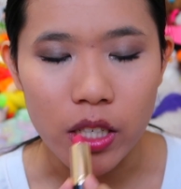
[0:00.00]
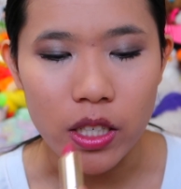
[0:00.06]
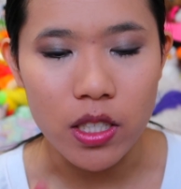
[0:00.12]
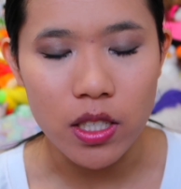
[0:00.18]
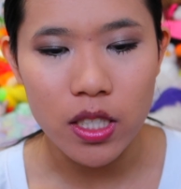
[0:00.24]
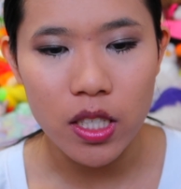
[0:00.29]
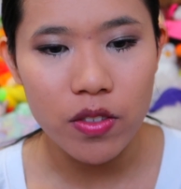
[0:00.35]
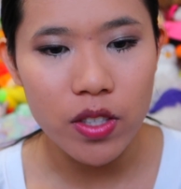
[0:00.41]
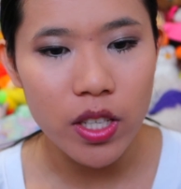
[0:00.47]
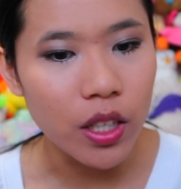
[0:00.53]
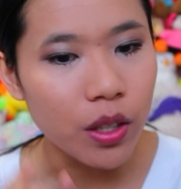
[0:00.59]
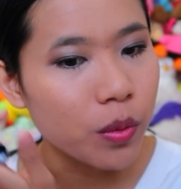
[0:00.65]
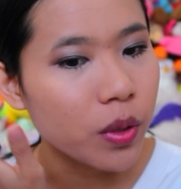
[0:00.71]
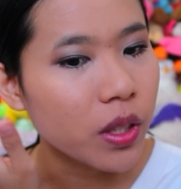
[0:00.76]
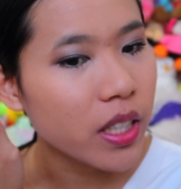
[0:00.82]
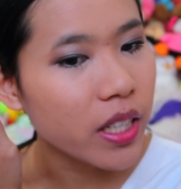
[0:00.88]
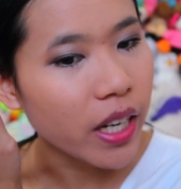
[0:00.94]
It just gives like a
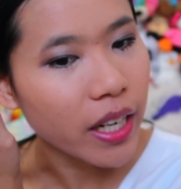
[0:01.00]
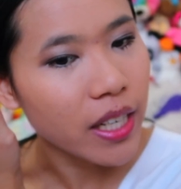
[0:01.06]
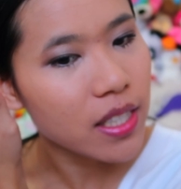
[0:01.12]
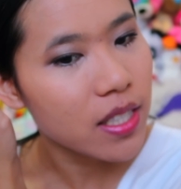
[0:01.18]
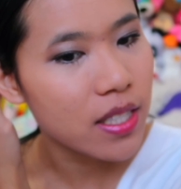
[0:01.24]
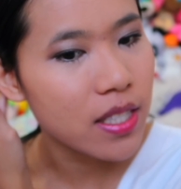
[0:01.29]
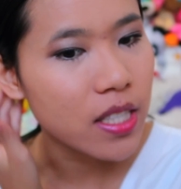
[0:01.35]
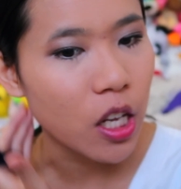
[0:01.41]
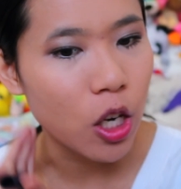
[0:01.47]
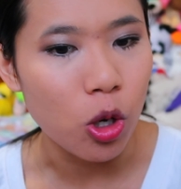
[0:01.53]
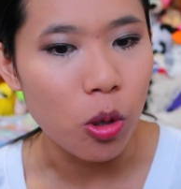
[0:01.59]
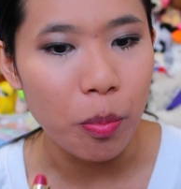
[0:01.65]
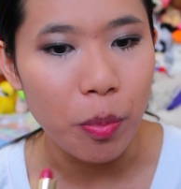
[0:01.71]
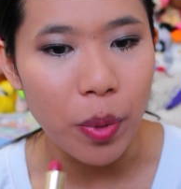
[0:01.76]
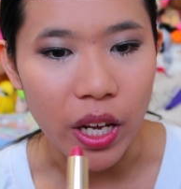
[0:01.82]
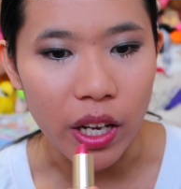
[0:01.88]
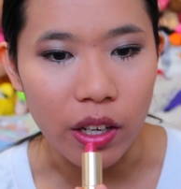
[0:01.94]
really nice
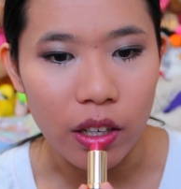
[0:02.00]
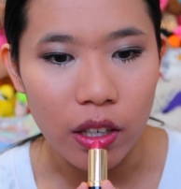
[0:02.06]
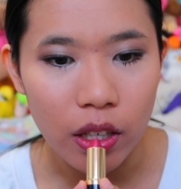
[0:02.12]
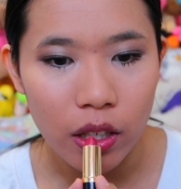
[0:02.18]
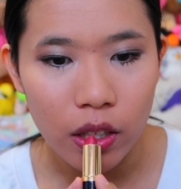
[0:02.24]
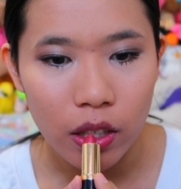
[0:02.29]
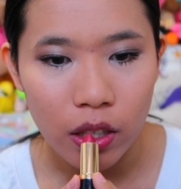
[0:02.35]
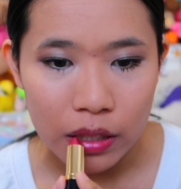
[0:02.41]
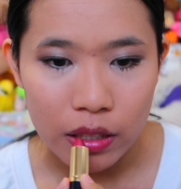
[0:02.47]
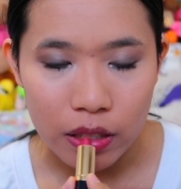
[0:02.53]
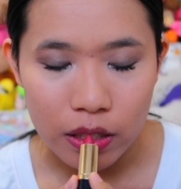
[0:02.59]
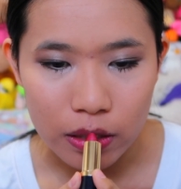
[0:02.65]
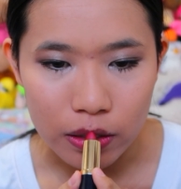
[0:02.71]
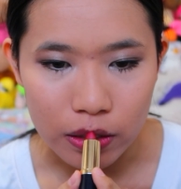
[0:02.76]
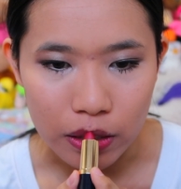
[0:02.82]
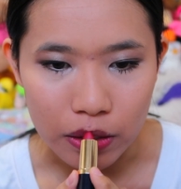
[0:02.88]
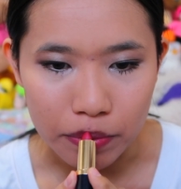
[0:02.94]
subtle pink to
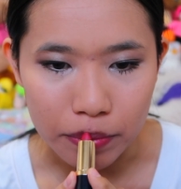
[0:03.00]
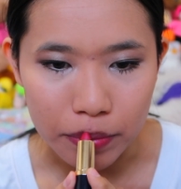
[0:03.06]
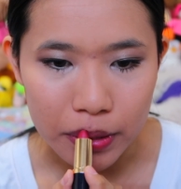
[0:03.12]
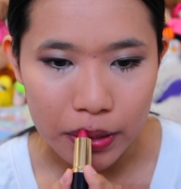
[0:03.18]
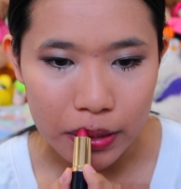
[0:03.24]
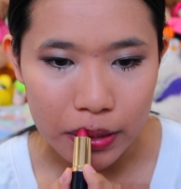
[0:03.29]
the lips.